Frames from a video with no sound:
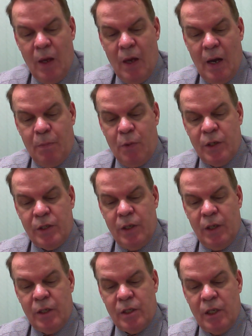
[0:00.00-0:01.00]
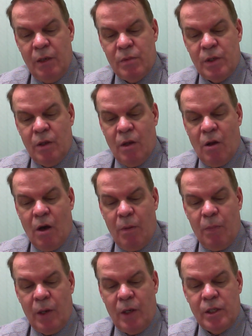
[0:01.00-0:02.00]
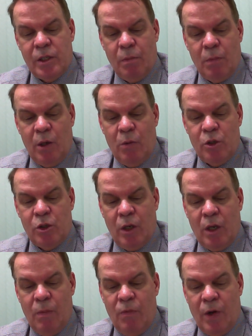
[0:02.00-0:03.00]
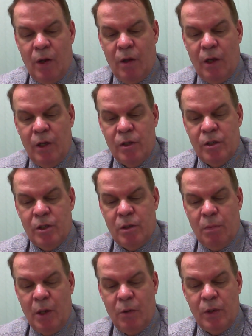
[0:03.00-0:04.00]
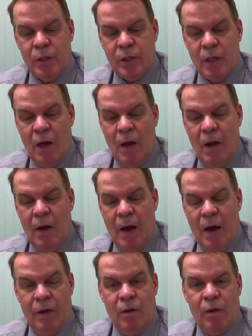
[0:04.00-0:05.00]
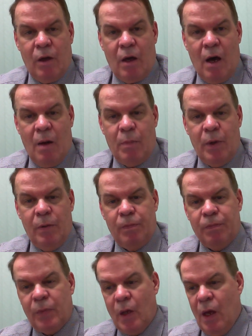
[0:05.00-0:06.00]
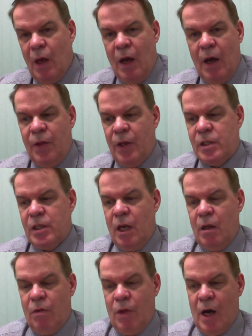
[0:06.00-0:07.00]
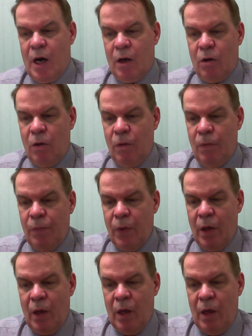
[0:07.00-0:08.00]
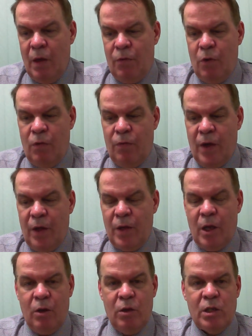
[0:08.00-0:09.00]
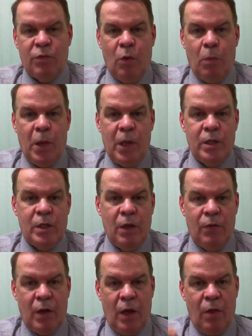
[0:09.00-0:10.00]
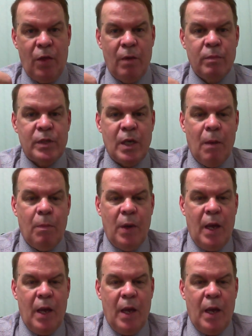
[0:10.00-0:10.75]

At present, it seems that the Thai police simply wish to keep Valentina's disappearance under the carpet. And that's the end of the article. If you found that useful, please give it a thumbs up